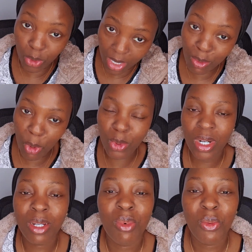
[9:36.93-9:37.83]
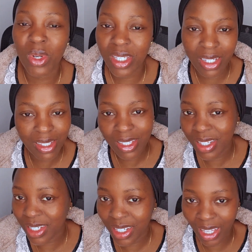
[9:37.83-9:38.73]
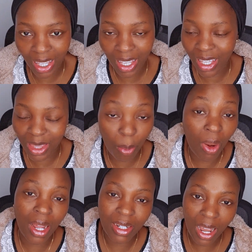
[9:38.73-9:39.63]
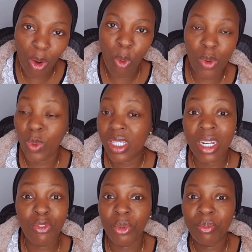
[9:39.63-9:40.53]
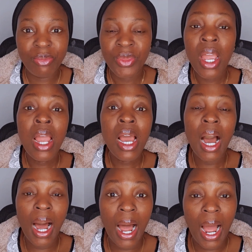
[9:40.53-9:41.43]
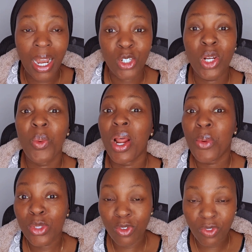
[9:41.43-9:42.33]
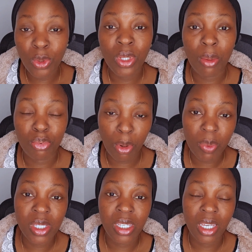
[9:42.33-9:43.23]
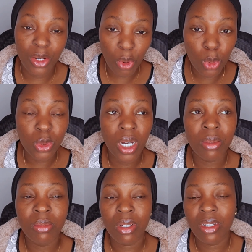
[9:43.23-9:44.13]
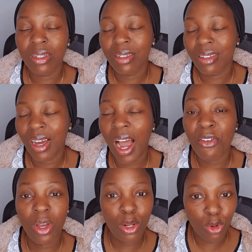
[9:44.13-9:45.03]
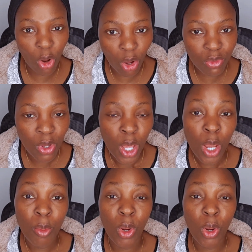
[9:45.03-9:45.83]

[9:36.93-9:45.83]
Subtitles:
Oldham wasn't in the plan, or it wasn't even. Actually, when I went to view that property in Oldham, I fell in love